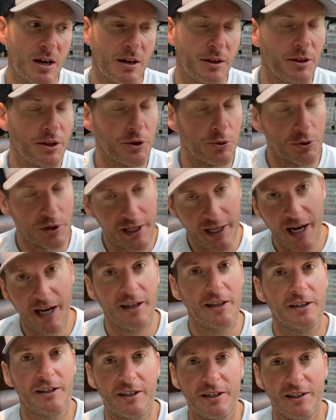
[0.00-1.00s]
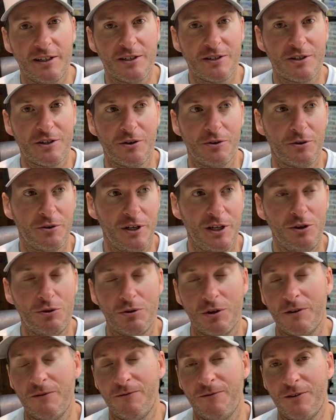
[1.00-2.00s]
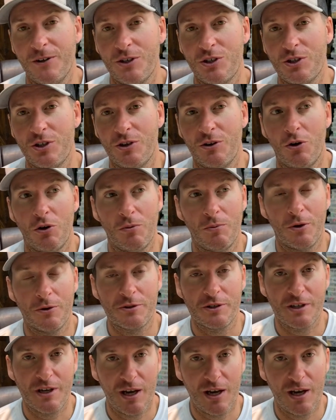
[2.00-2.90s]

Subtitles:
The reality is, though, you can fish it almost